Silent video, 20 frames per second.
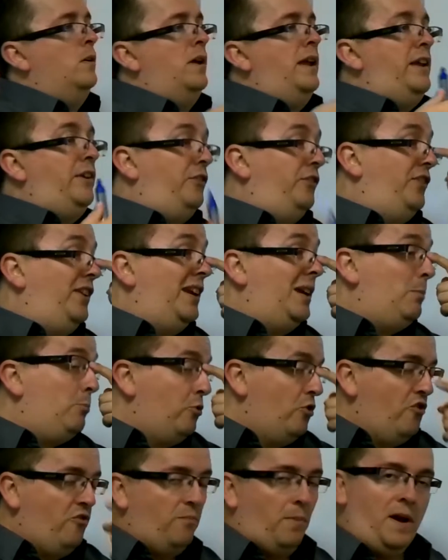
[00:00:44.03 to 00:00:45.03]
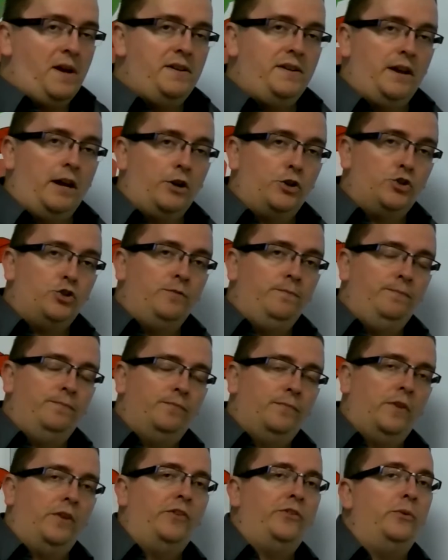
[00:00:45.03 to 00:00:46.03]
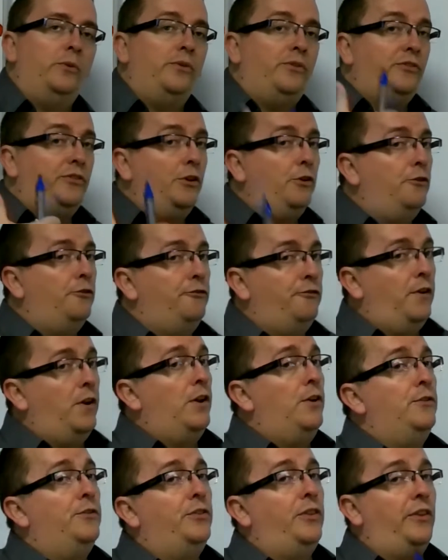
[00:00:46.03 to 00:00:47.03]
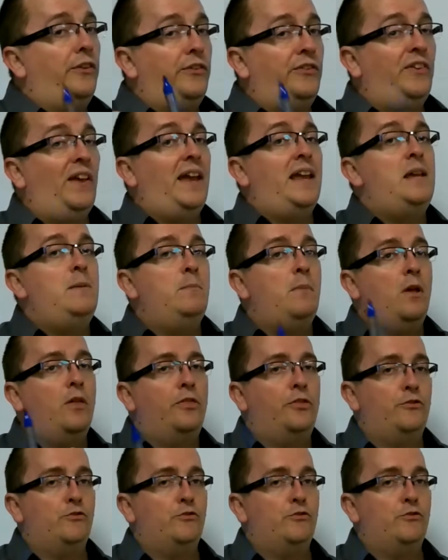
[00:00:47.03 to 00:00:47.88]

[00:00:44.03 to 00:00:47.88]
it's still a proof by induction, so it still follows the same